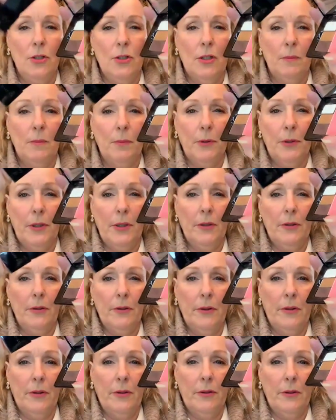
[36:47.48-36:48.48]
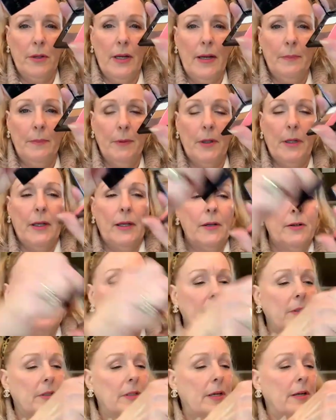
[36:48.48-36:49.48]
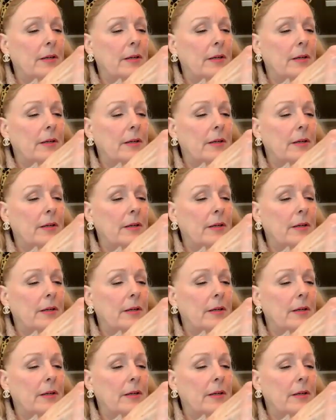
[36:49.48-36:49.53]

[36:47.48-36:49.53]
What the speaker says: you can put your little applicators in there.